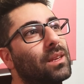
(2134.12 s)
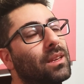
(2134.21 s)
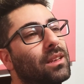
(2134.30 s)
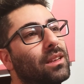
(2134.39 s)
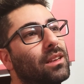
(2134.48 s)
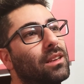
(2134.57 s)

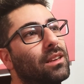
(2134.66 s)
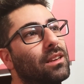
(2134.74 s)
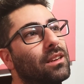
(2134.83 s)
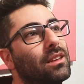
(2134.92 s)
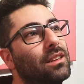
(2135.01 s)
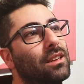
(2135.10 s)
and
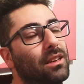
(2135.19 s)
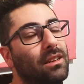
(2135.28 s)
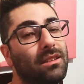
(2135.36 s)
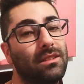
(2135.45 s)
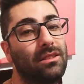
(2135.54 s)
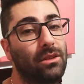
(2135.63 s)
then
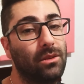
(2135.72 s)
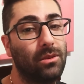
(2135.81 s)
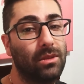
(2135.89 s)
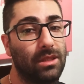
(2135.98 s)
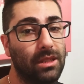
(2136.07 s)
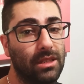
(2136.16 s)
so
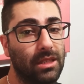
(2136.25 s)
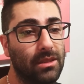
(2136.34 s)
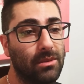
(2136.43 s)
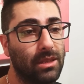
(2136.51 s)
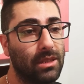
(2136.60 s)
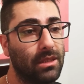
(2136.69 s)
we'll see you guys next
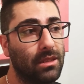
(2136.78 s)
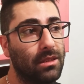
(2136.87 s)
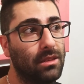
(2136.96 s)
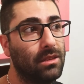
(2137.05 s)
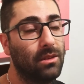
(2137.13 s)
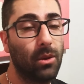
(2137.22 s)
week.
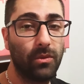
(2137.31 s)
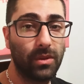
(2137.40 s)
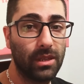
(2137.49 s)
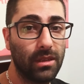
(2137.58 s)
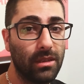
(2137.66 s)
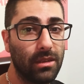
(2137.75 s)

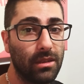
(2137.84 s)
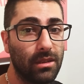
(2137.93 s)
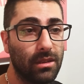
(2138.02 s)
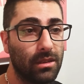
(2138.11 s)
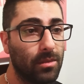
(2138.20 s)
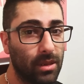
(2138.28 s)
Hopefully,
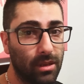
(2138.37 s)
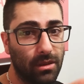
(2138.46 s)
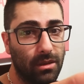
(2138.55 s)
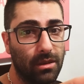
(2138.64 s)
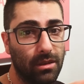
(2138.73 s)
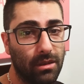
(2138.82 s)
depending on
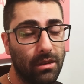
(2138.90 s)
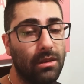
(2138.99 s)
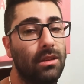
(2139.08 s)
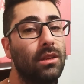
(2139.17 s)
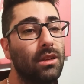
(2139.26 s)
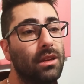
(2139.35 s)
her.
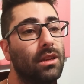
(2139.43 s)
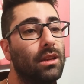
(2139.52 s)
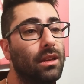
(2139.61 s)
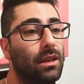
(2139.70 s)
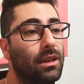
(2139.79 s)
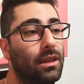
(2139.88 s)

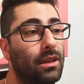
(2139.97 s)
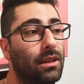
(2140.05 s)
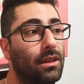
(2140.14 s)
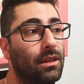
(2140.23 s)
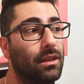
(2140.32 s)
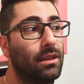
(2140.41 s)

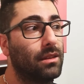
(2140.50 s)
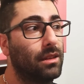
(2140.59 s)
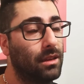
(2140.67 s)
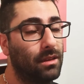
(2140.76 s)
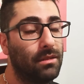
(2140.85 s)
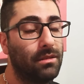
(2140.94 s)
And
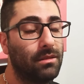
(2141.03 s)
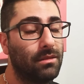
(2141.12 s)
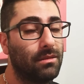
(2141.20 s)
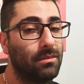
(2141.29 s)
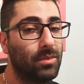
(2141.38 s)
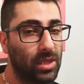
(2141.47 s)

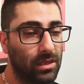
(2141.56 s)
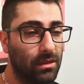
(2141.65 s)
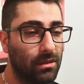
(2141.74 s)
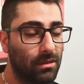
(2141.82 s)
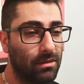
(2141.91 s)
peace out.